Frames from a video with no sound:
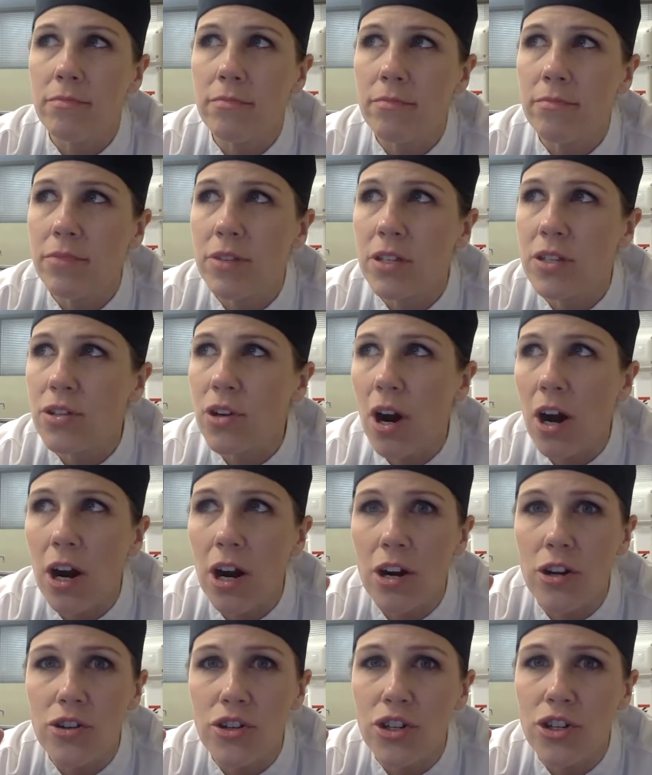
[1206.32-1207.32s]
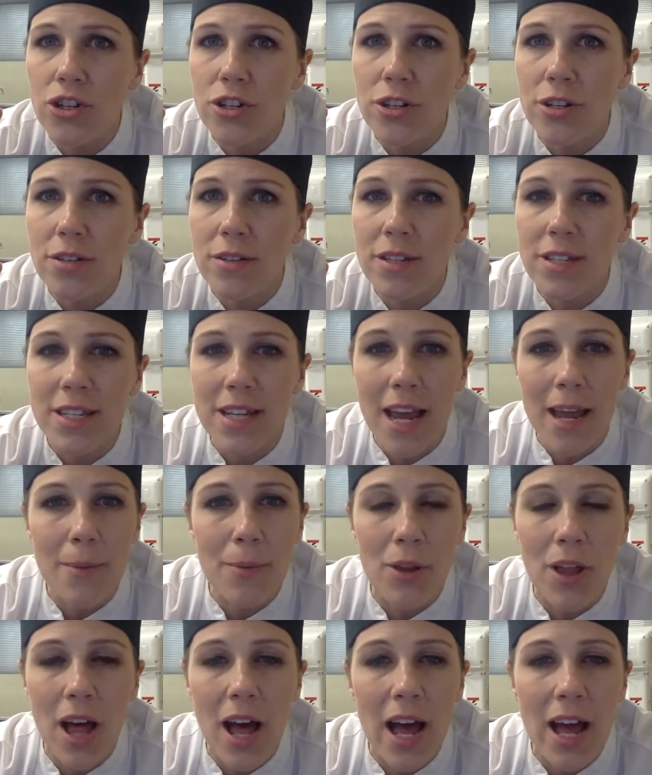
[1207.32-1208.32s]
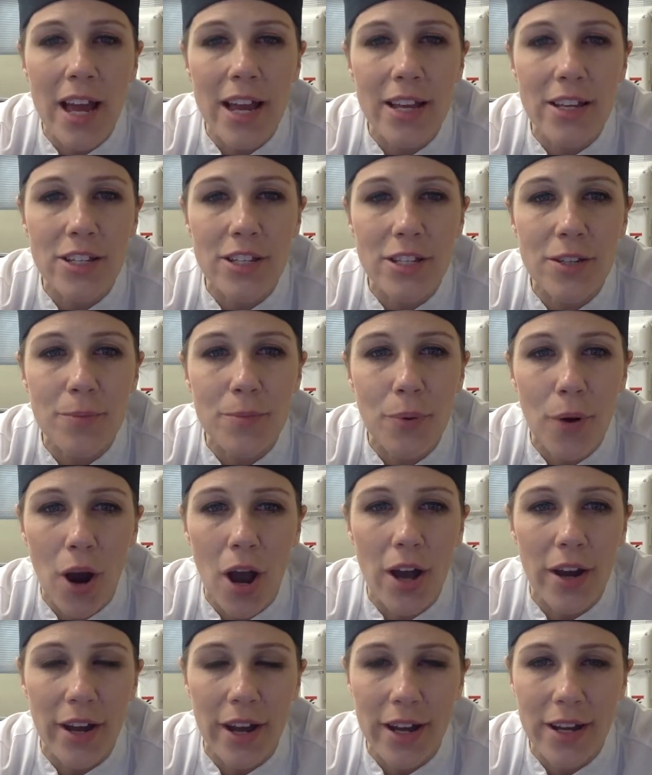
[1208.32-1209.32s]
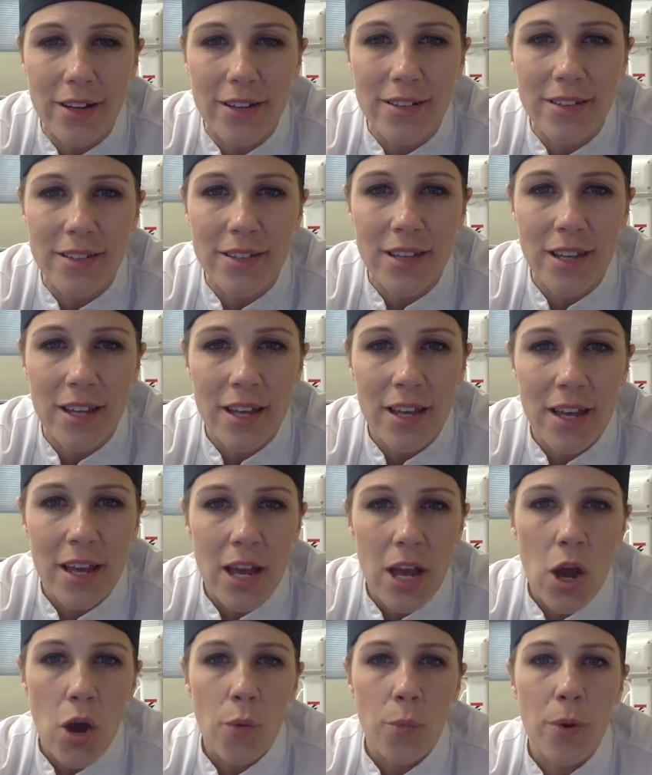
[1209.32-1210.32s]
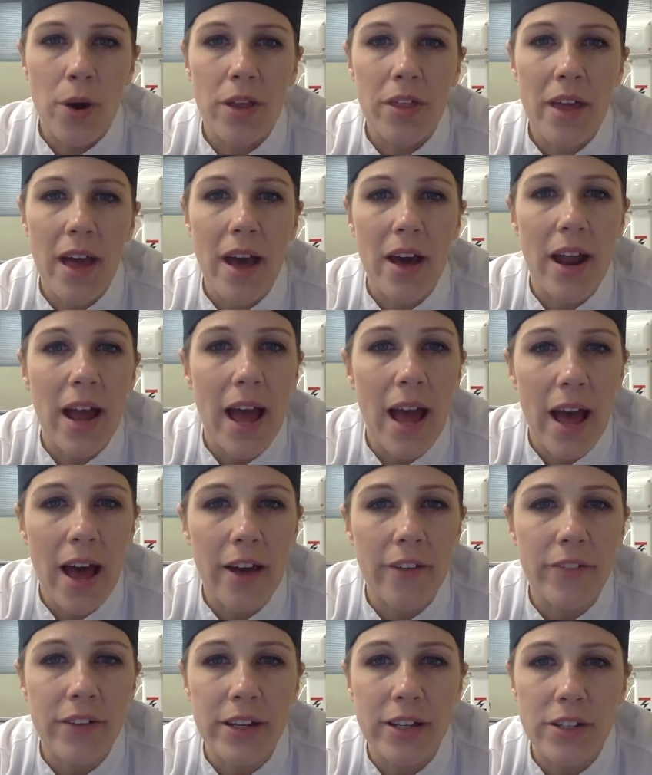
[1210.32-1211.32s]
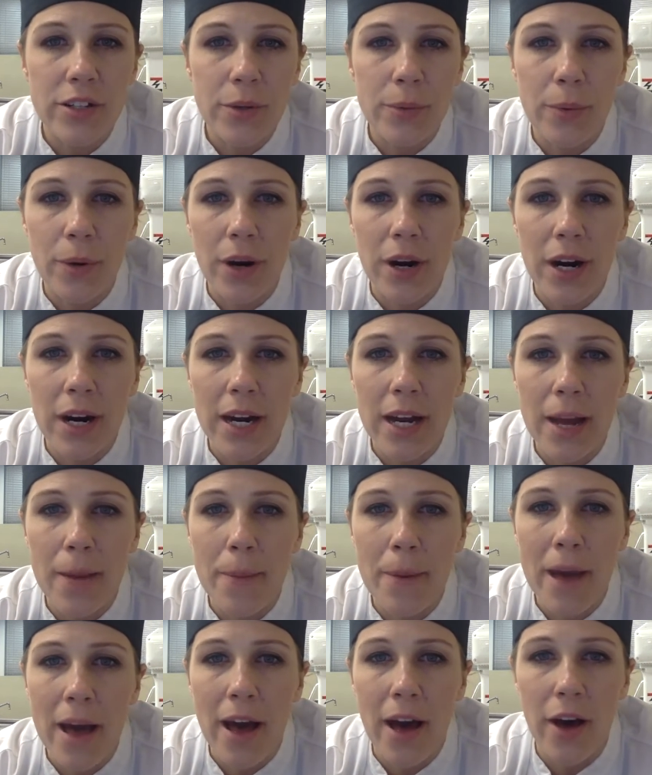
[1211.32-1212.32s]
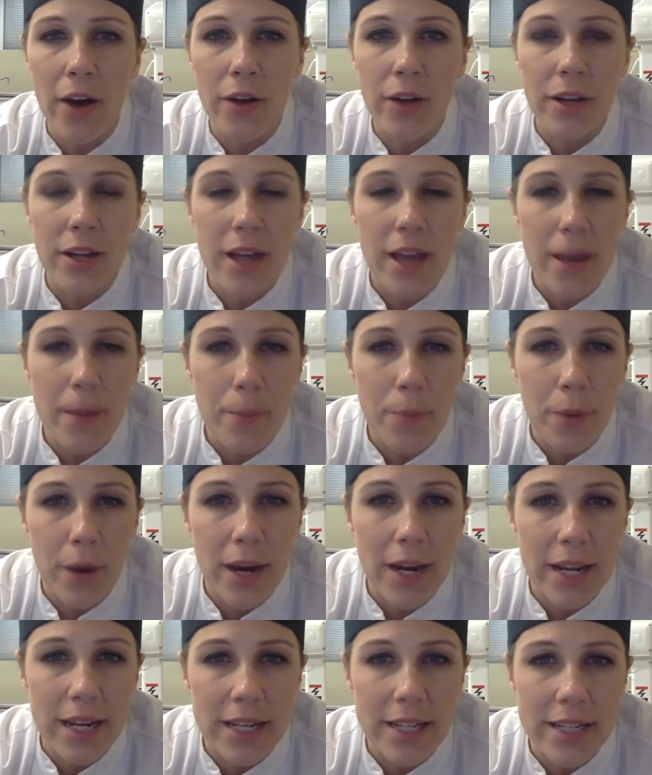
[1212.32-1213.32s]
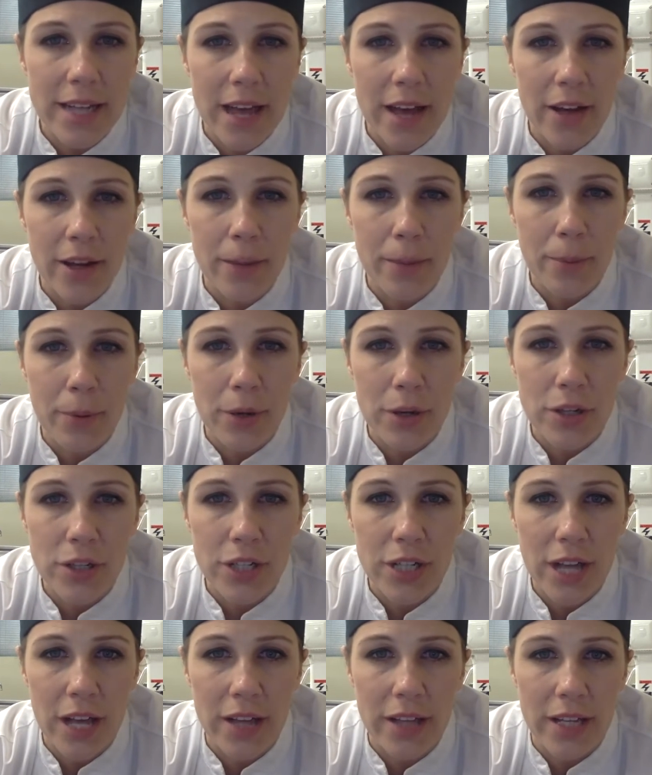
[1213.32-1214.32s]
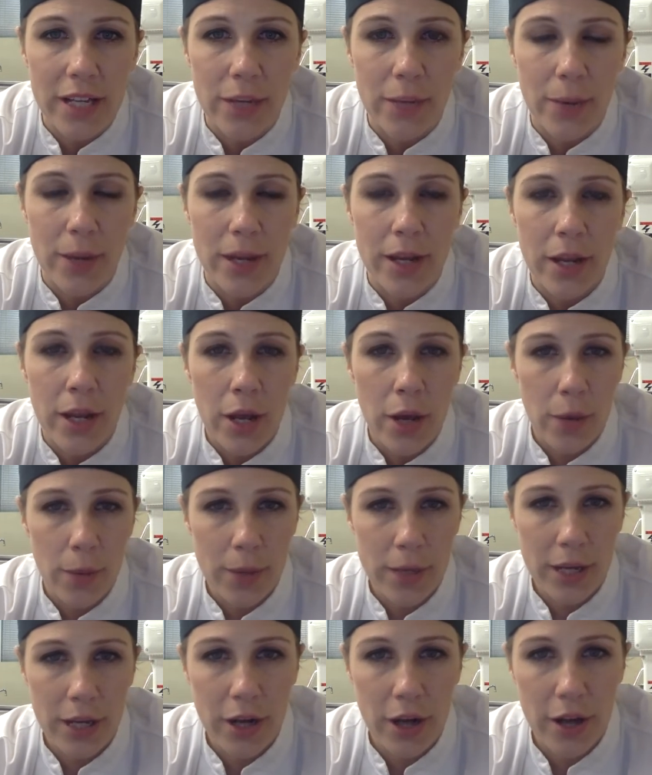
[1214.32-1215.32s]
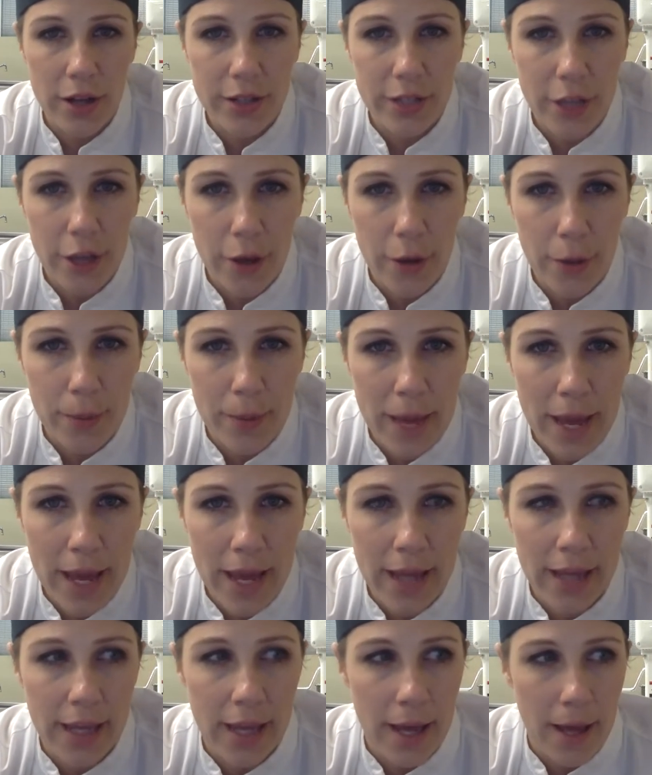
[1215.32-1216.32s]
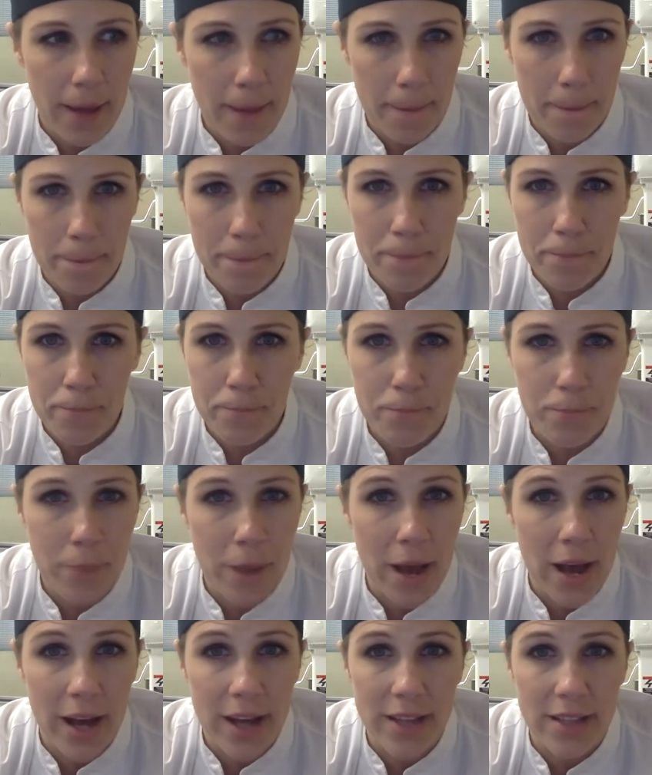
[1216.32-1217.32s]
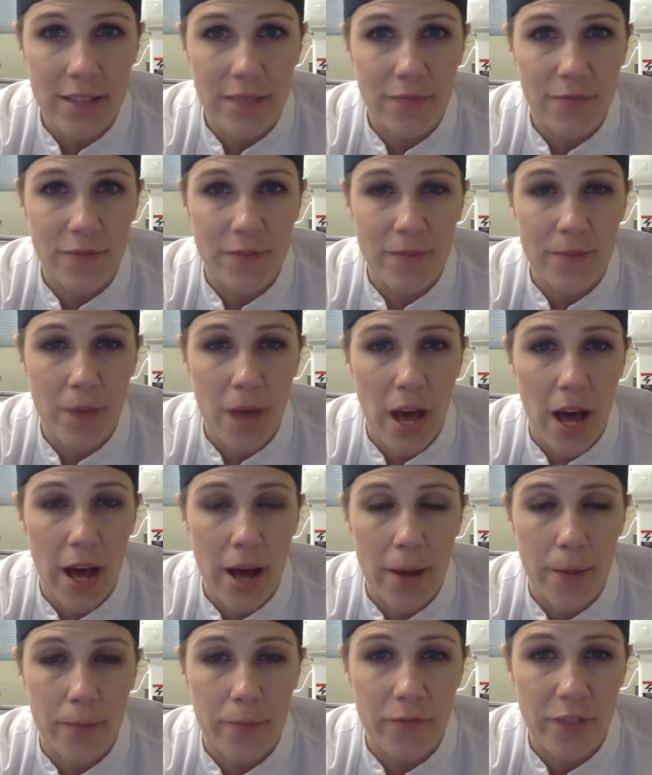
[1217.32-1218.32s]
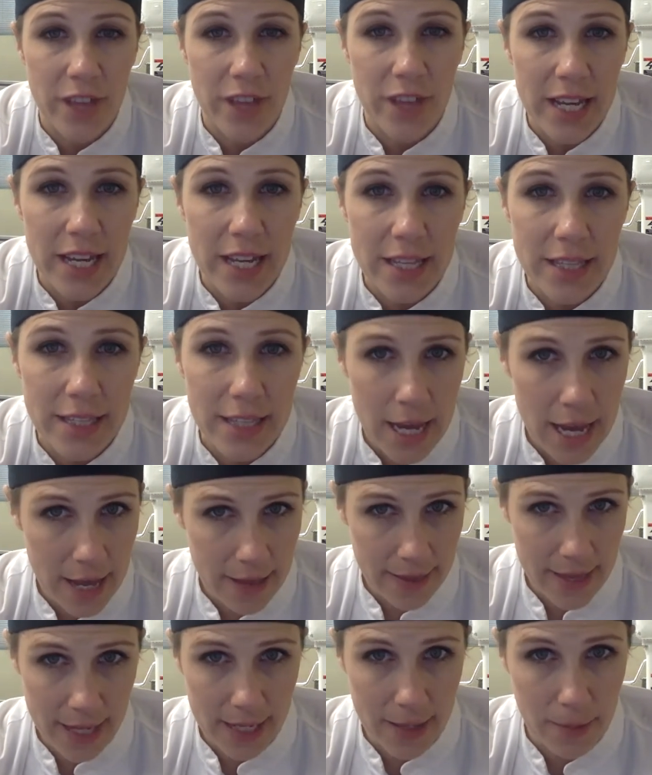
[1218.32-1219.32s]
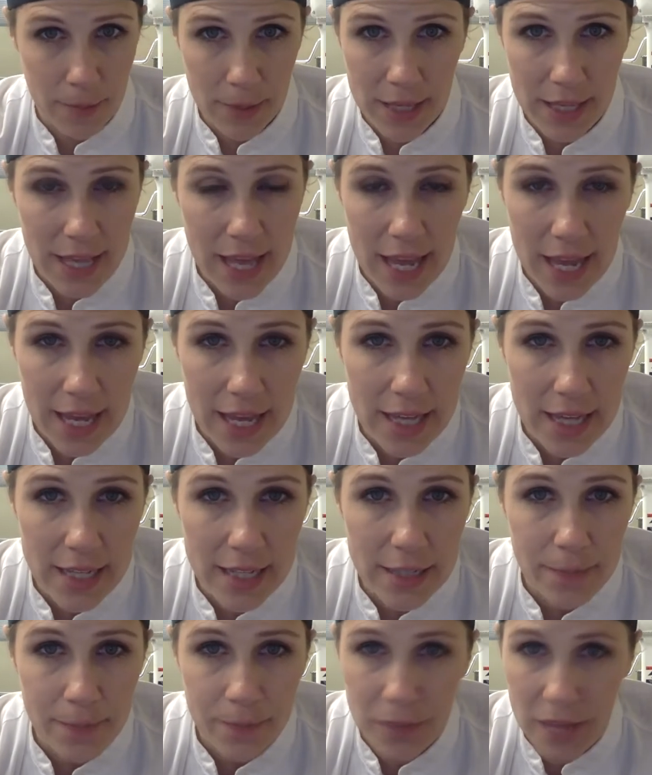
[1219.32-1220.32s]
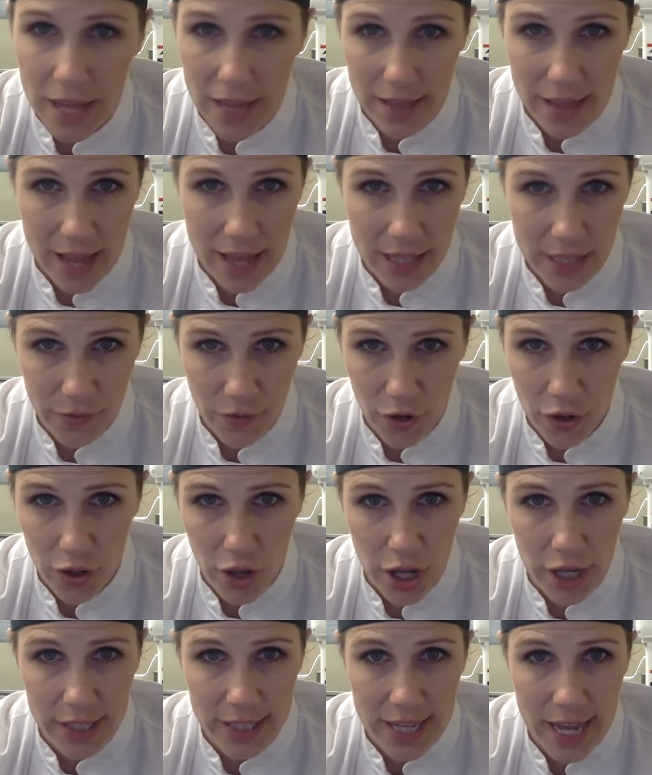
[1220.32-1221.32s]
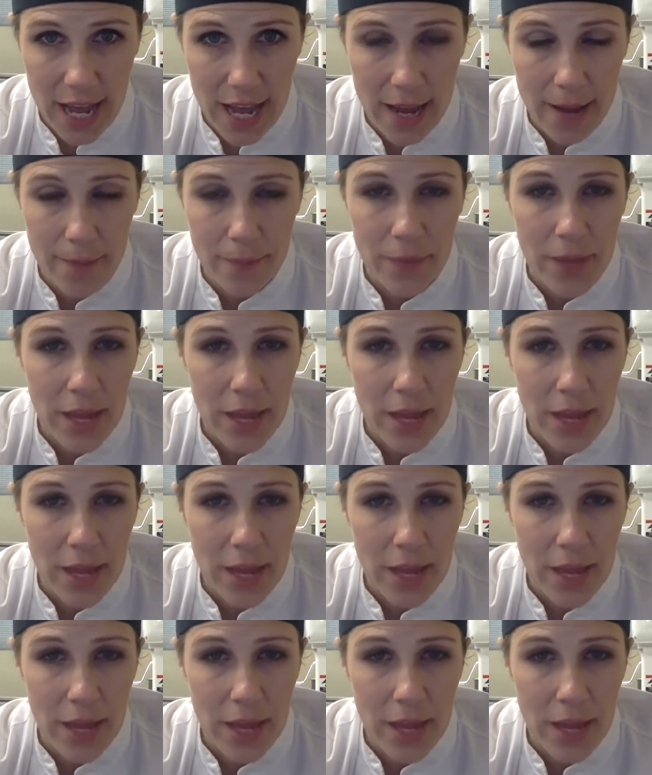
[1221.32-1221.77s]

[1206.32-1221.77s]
starch stabilized products without having to worry about it breaking down and purging out liquid. We can also make pies and fillings that can be canned and last for a long time.